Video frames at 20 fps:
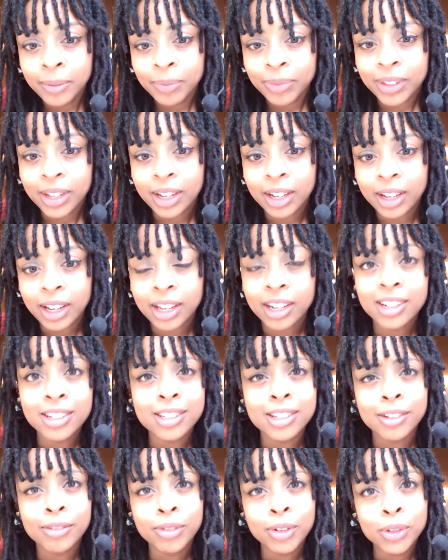And
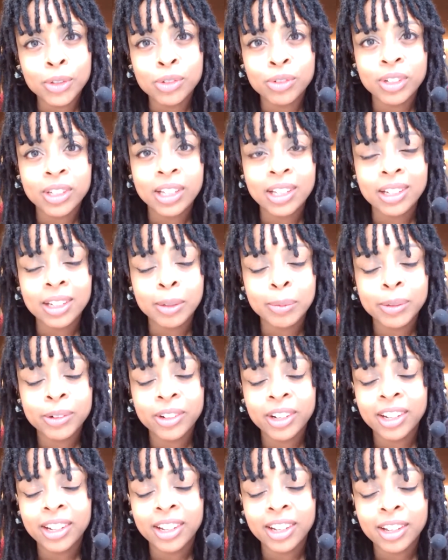it feels really
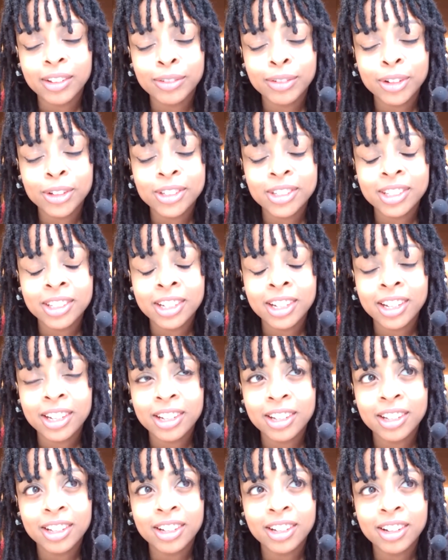liberating. It feels like,
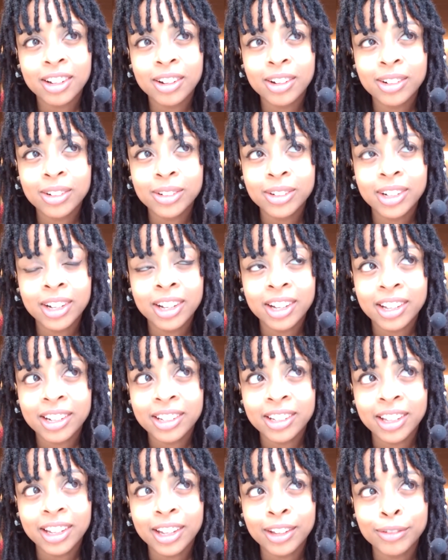oh God,
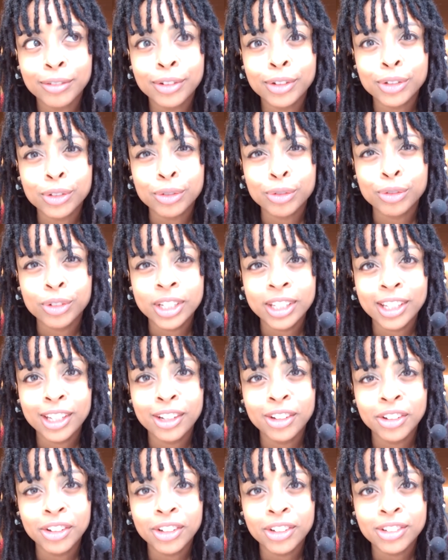like it feels really
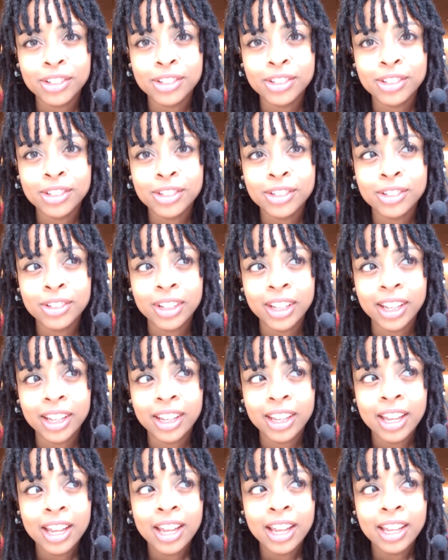good to
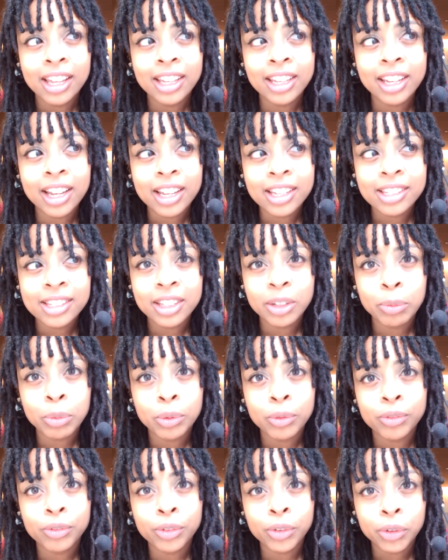like, yes, they
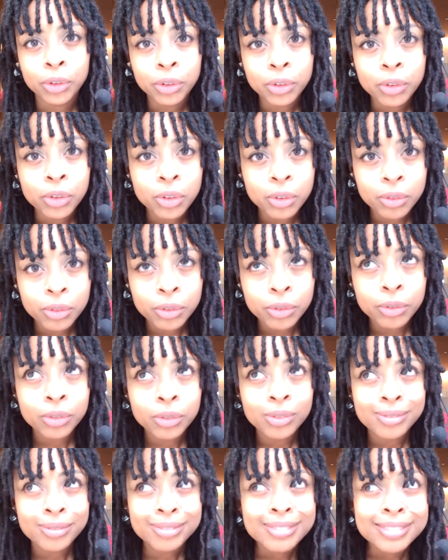prefer
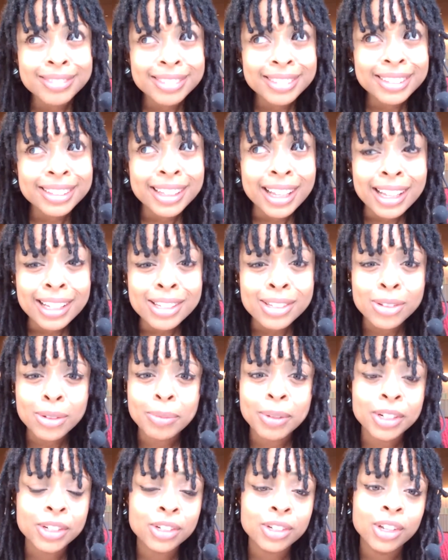not so
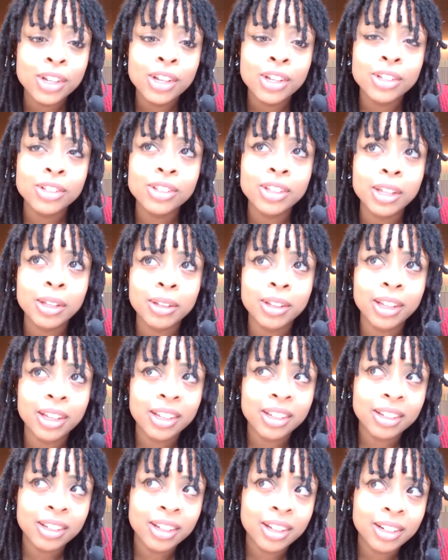much. They
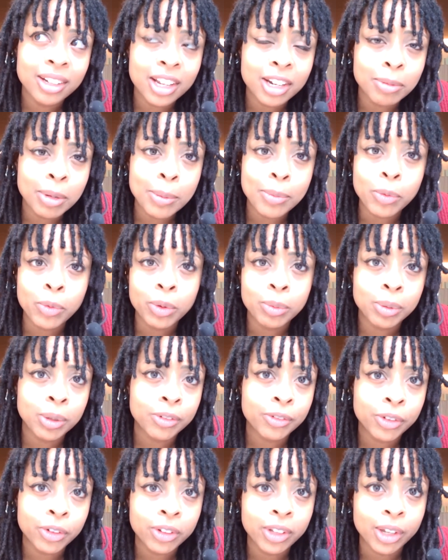like a lot of people would
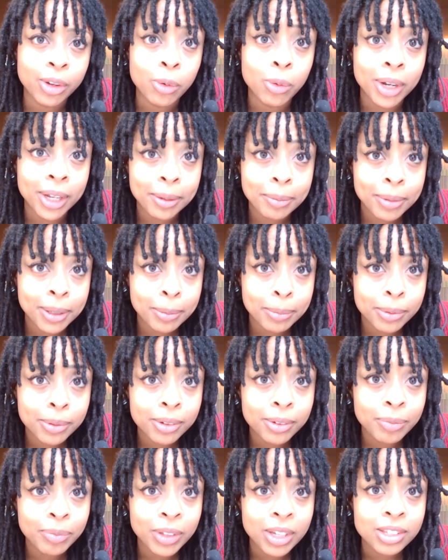prefer like white people
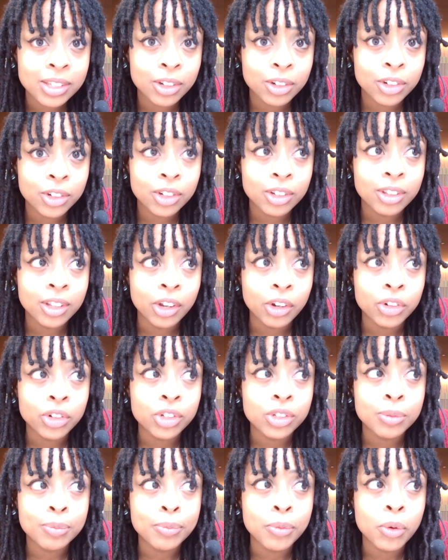because they're
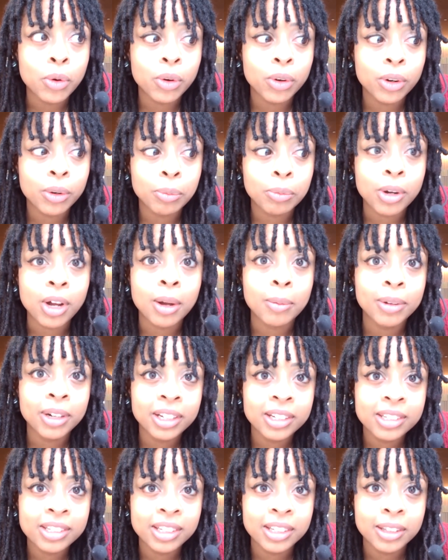just more
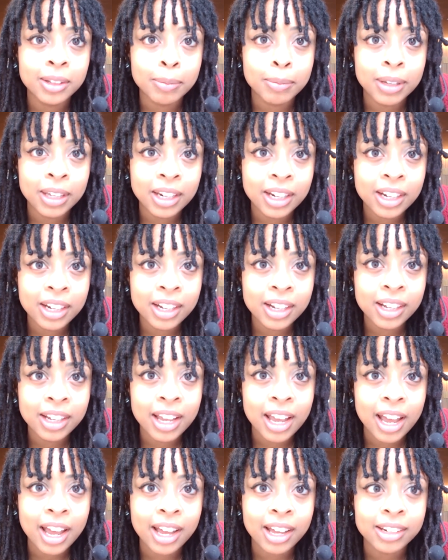prominent in the media,
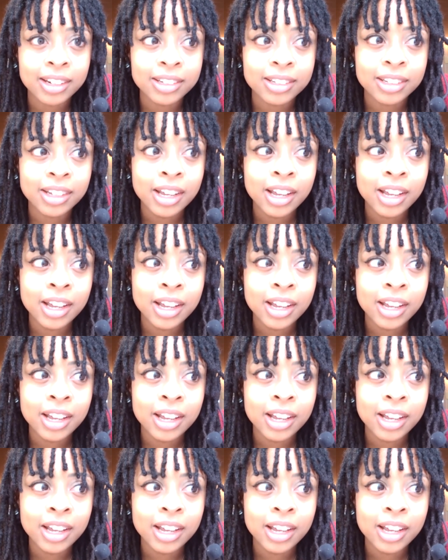and